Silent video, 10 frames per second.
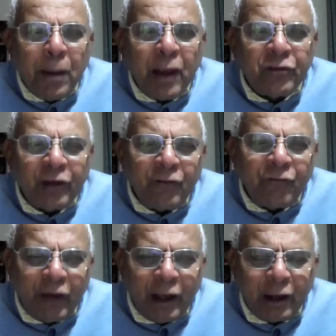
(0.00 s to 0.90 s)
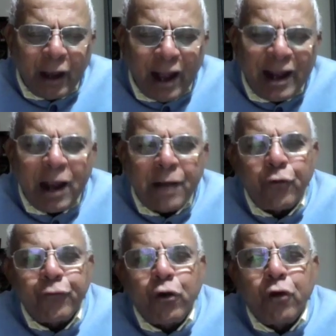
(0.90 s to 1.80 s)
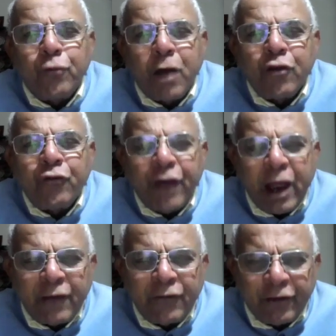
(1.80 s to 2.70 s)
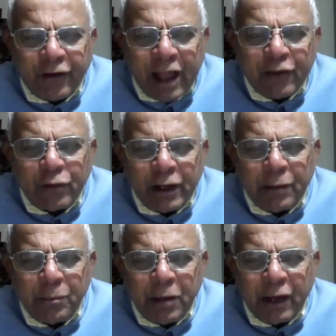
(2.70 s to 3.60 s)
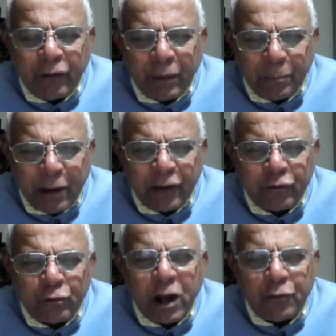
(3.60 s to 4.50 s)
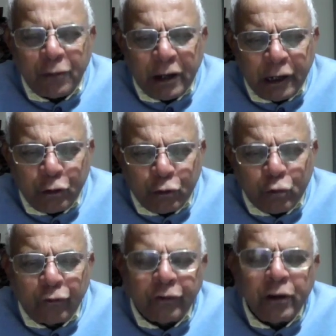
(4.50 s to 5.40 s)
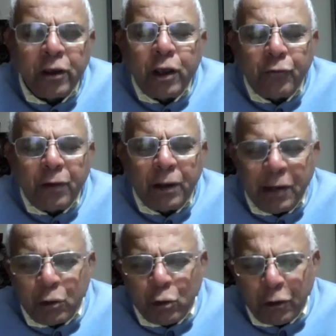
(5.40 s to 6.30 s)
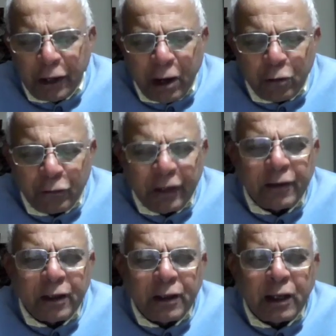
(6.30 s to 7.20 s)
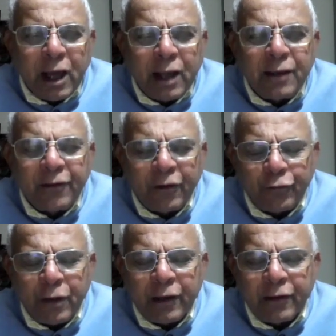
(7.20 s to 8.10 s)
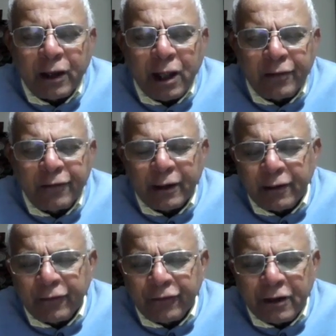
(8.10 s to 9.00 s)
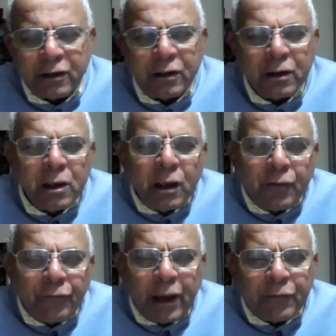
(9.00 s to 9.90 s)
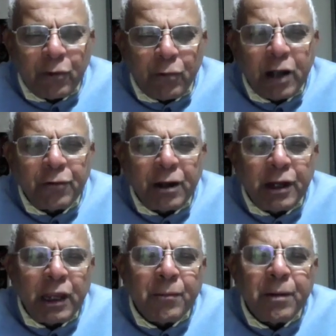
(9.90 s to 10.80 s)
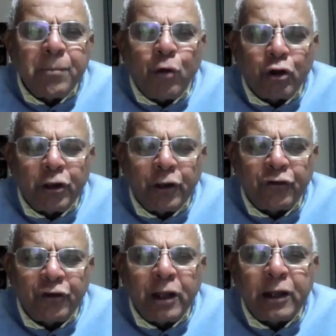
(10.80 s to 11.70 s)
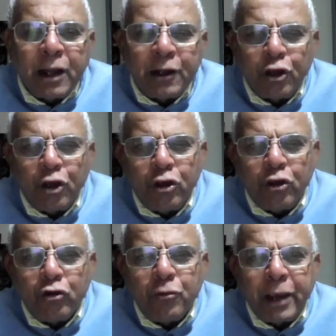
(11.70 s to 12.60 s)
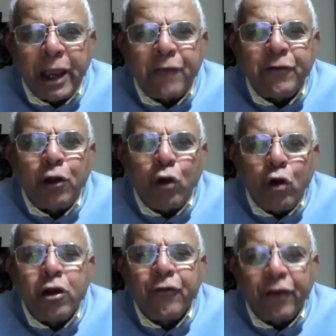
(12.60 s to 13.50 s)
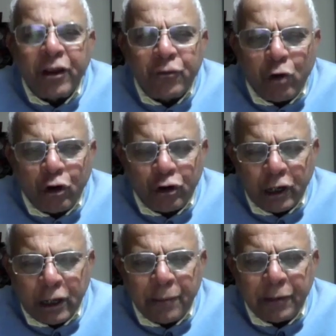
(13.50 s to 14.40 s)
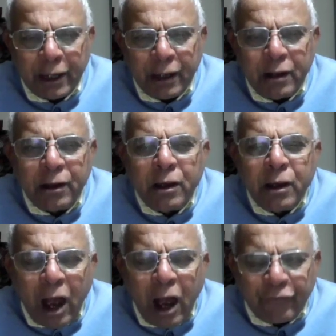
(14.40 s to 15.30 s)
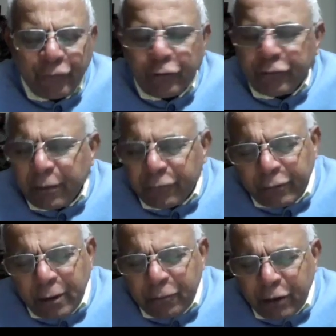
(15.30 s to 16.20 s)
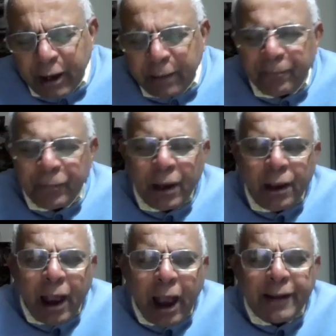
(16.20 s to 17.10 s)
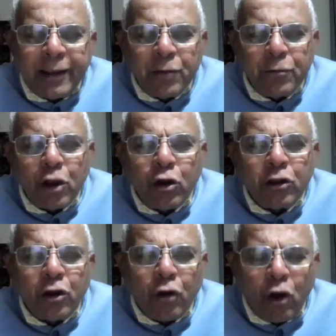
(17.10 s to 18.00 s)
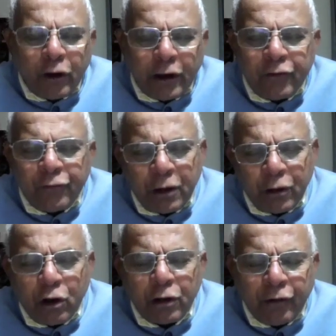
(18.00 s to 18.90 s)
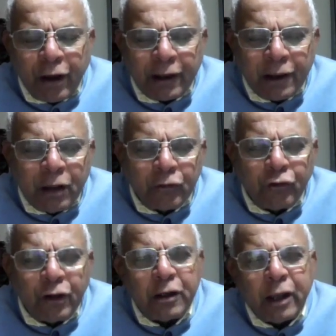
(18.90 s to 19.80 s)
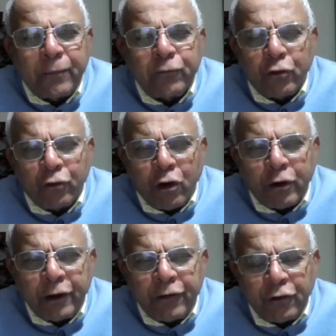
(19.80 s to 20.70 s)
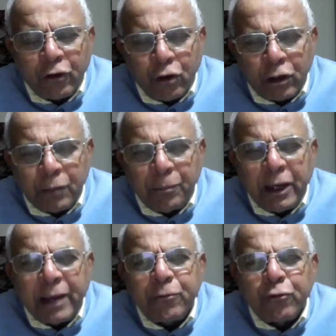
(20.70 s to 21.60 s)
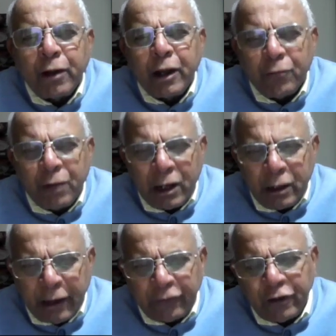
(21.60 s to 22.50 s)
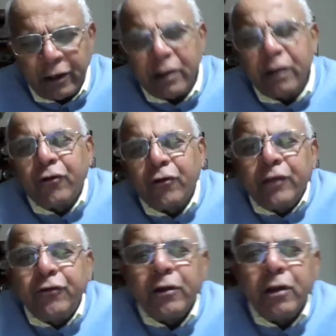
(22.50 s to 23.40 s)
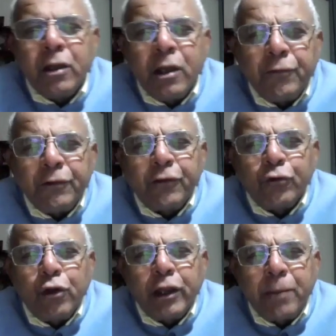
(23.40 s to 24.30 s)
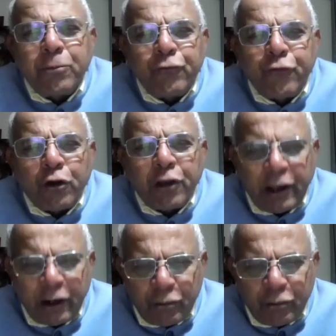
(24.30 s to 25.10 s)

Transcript: basic field gun. And of course, 105 is gradually being replaced. 122s will be going out. These are the guns as far as the guns are concerned. We have the 120 mm mortar still continuing. You may have a longer range mortar coming in after some time. And then we have got the rockets. We have got right now three types of rockets. You have got the BM-21 extended range, which is going up to 40